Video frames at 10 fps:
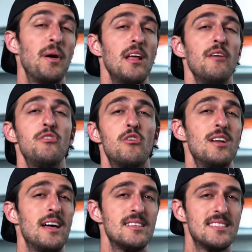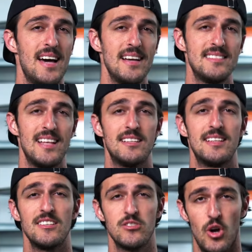But if you're on other sites that
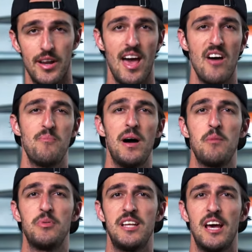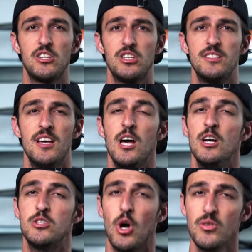does not have buyer protection,
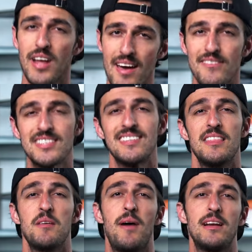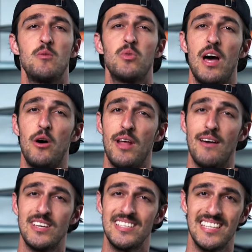don't ever send the money without
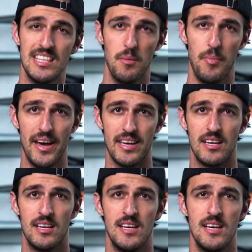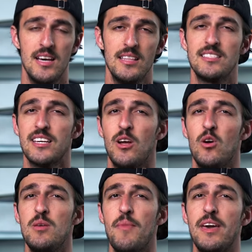having seen the bike. This can only